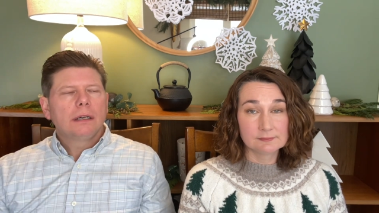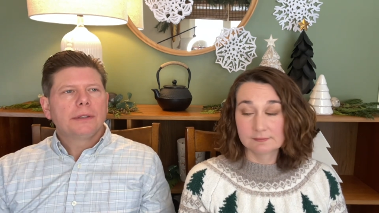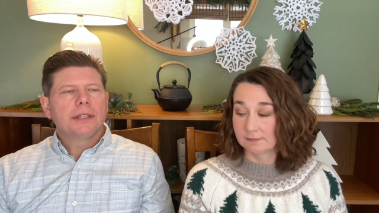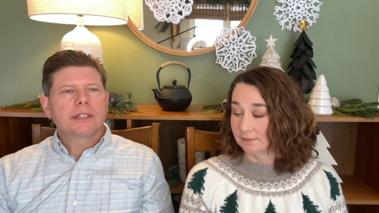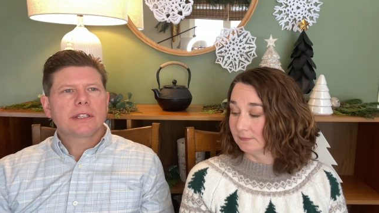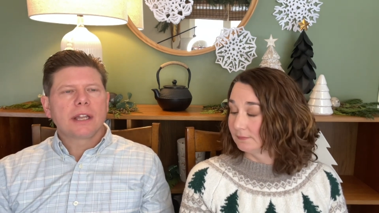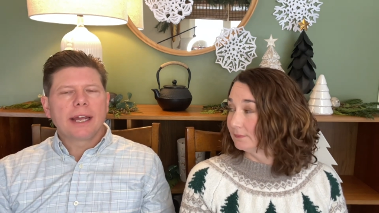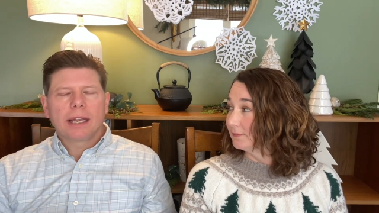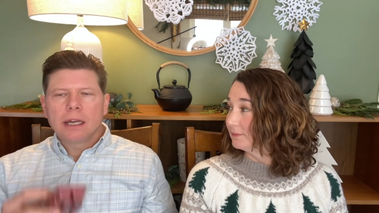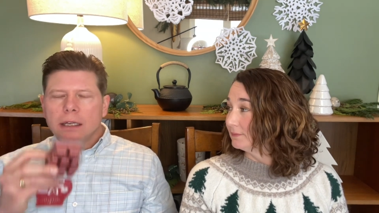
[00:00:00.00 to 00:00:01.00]
Speaker 1: This is
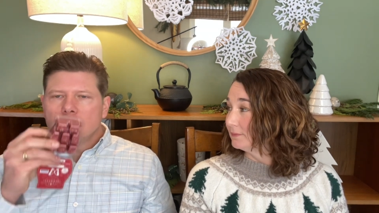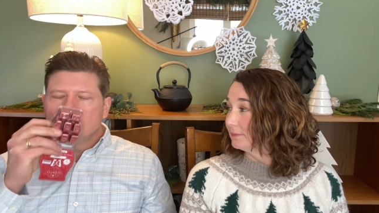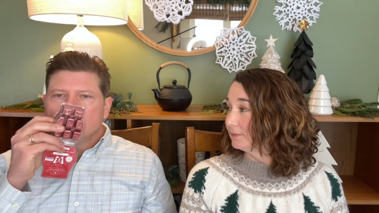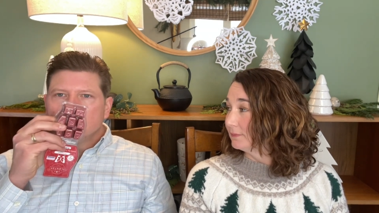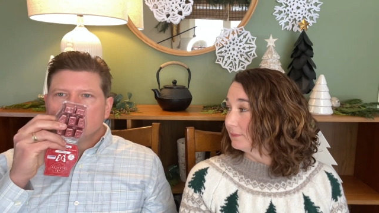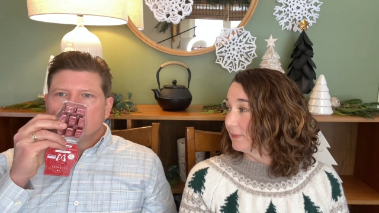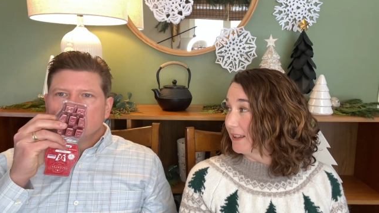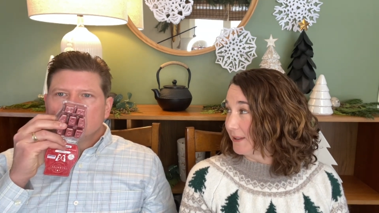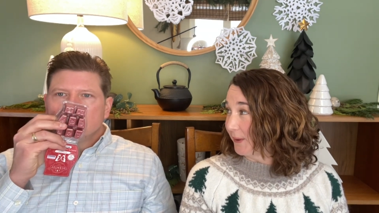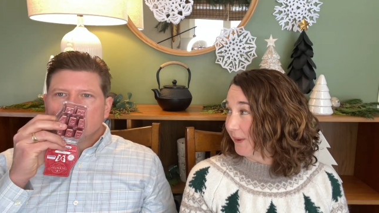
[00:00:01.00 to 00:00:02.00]
like. Is
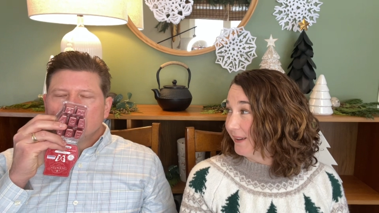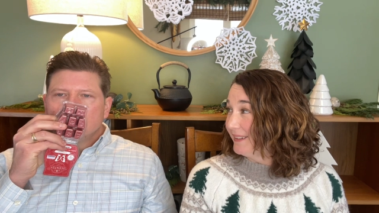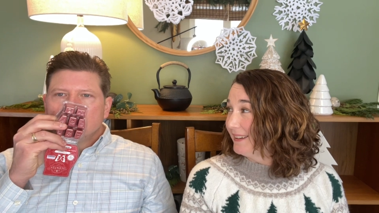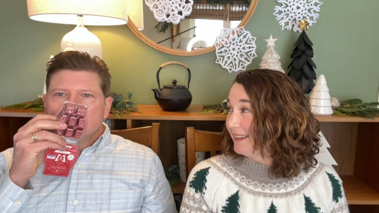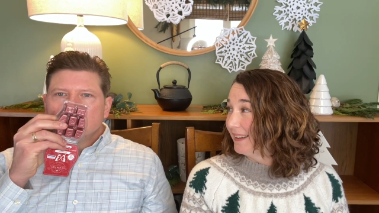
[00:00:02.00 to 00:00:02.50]
it good?